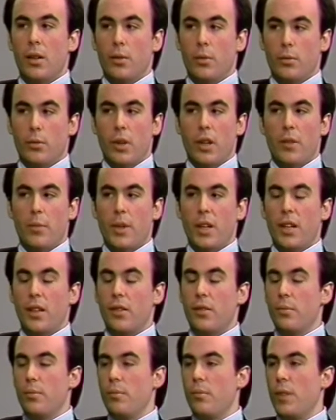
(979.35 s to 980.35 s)
Rather
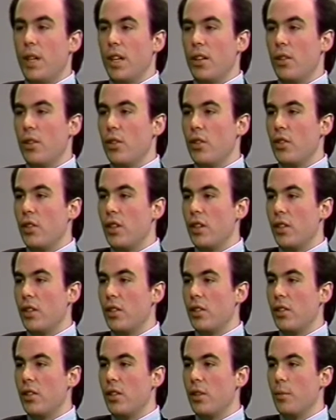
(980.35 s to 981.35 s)
make those
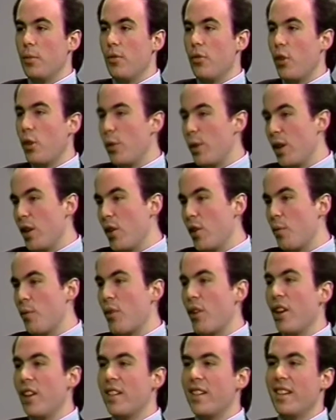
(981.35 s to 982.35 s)
things clear before we go to
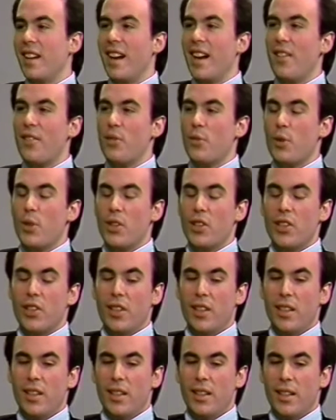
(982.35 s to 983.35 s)
press than afterwards.
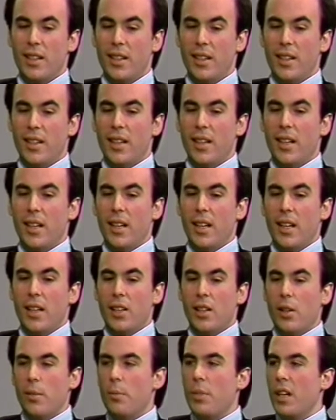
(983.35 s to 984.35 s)
And
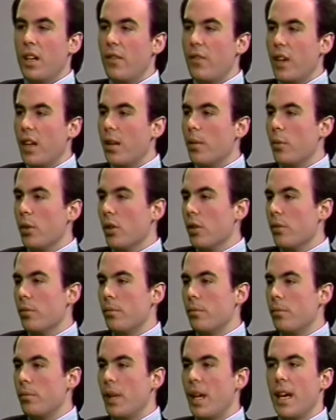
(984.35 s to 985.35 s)
so being available,
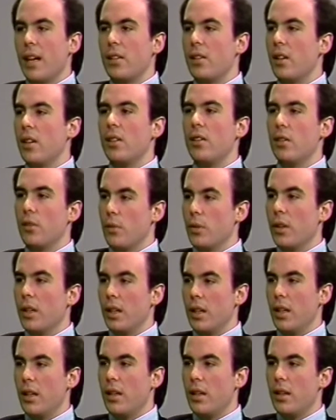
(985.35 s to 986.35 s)
access is
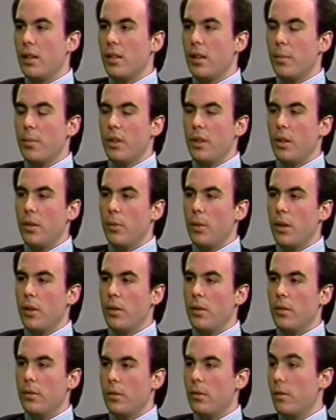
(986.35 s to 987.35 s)
really something that we
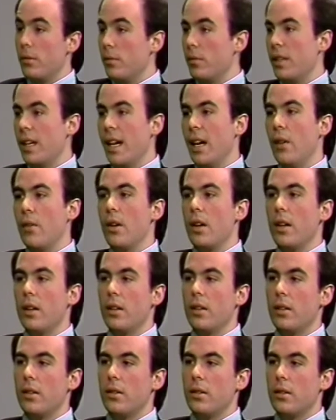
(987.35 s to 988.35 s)
count on
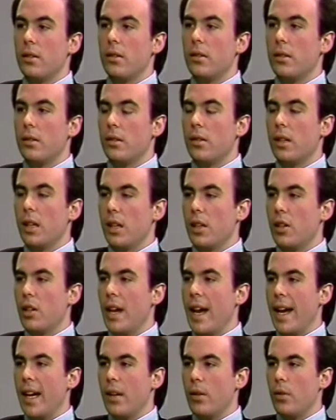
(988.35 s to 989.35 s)
to get good,
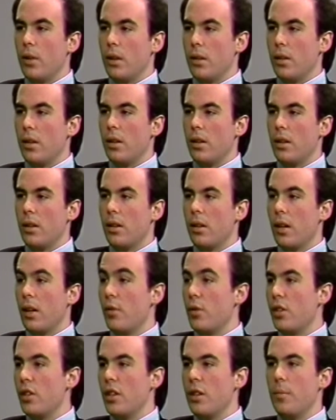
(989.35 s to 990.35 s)
accurate
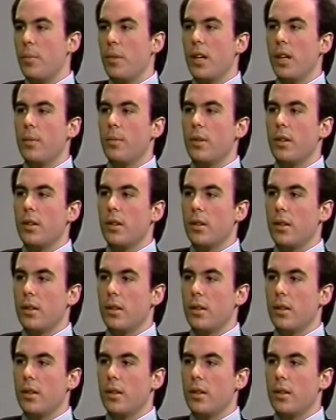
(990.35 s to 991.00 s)
coverage in the paper.